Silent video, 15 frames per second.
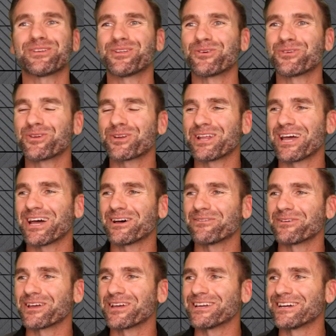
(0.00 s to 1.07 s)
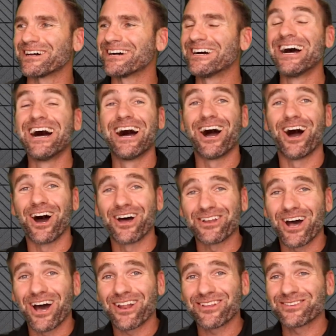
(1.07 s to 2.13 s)
You know, you can have a
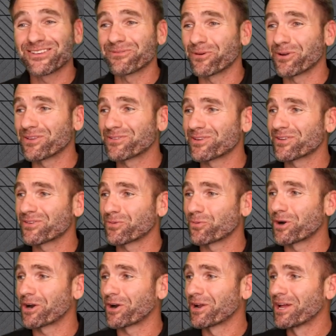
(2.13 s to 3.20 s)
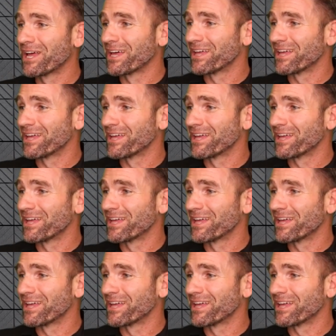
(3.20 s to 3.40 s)
Honda Odyssey, for instance, where